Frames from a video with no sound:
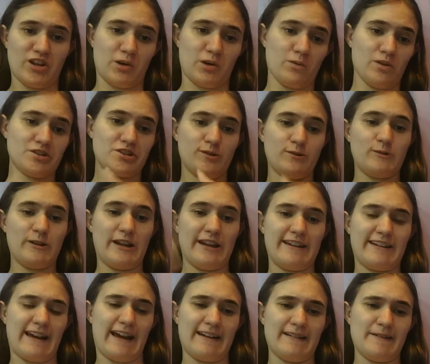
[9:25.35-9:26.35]
once you
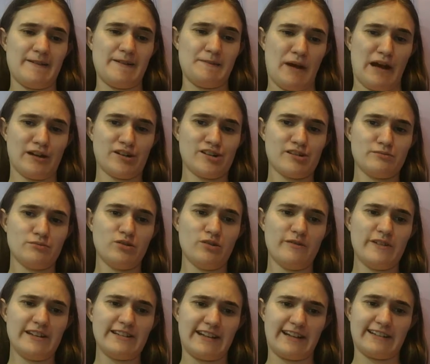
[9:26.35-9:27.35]
take him out of the
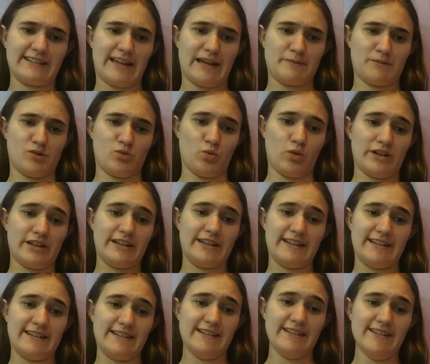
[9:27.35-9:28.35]
movies and examine what he
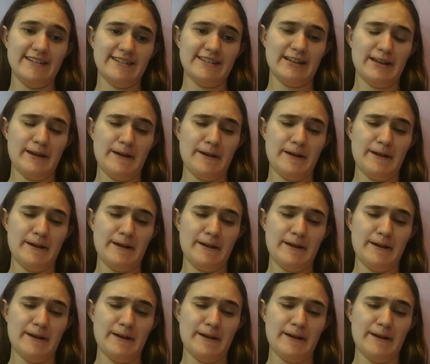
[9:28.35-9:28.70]
is,